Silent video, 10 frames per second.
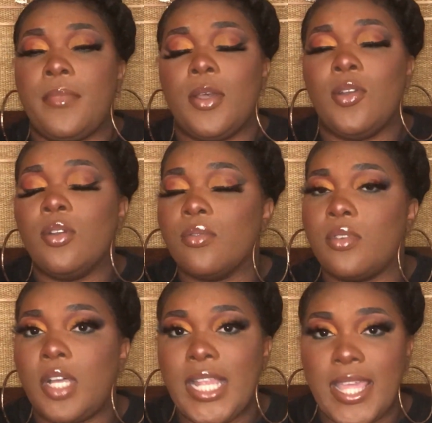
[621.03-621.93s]

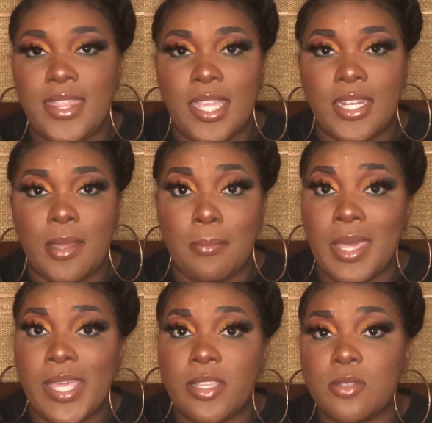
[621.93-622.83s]
Overall, I think that
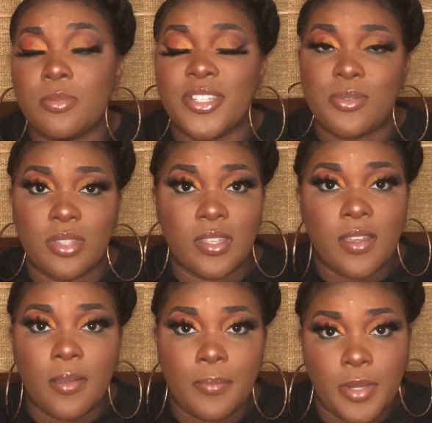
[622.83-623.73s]
my experience with the
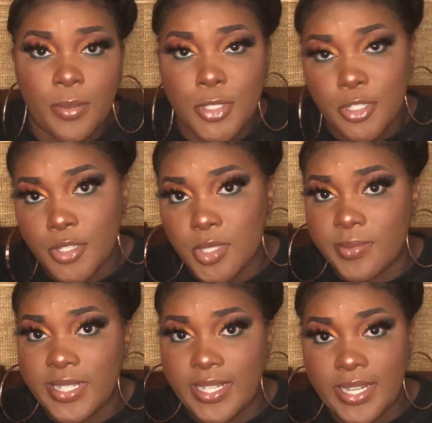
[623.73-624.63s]
company was also
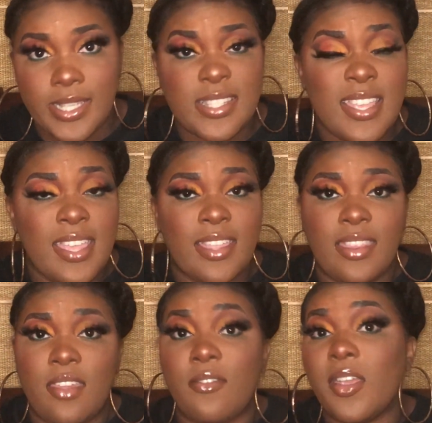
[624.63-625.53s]
really nice.
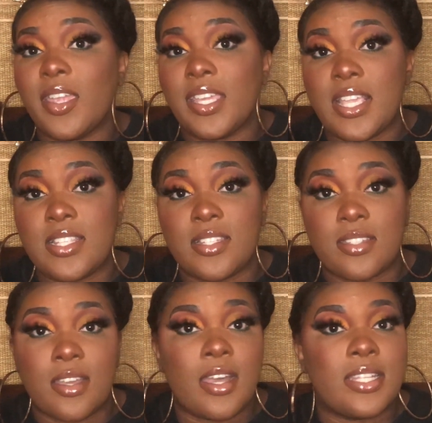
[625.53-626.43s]
They're very easy to
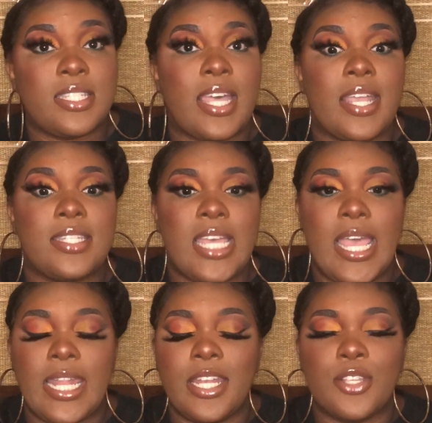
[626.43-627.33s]
contact,
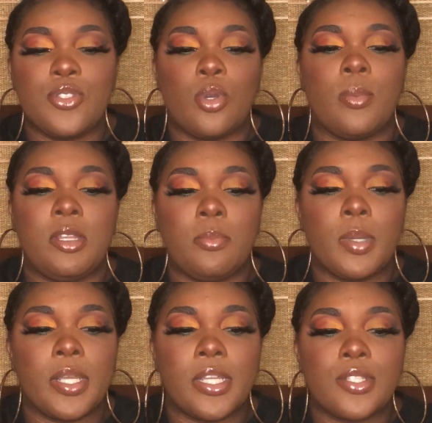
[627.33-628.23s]
and there's so many
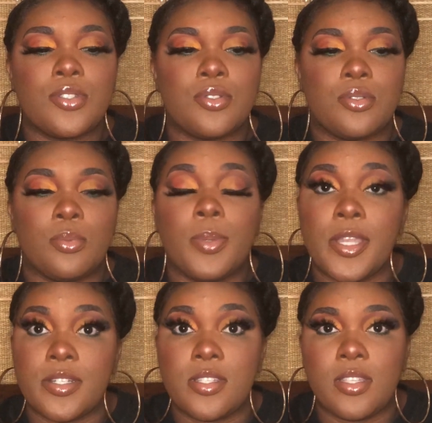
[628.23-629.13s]
perks to
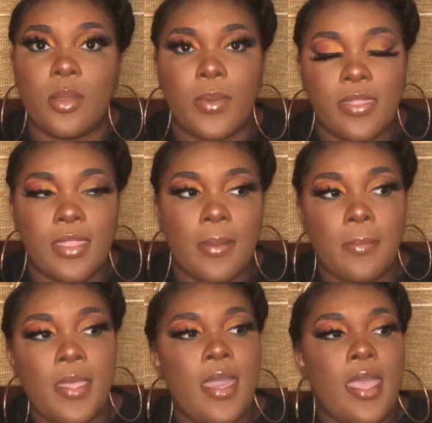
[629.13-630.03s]
purchasing with
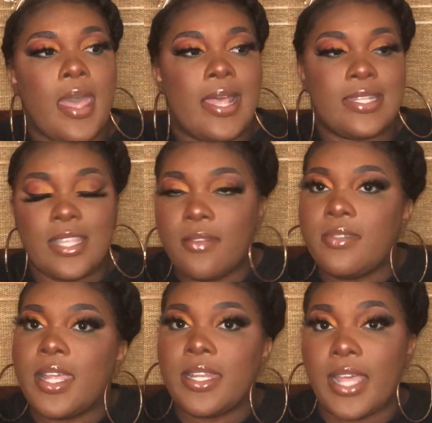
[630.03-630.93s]
them, and
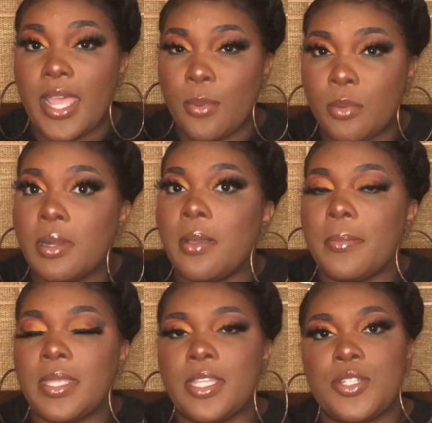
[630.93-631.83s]
definitely I would
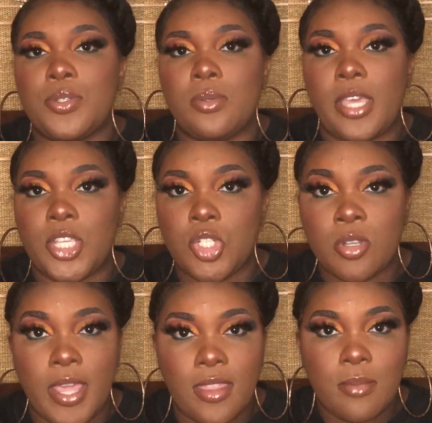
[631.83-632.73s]
recommend that you guys
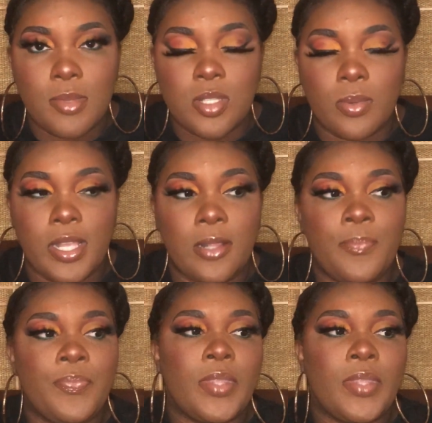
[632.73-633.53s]
try them as well.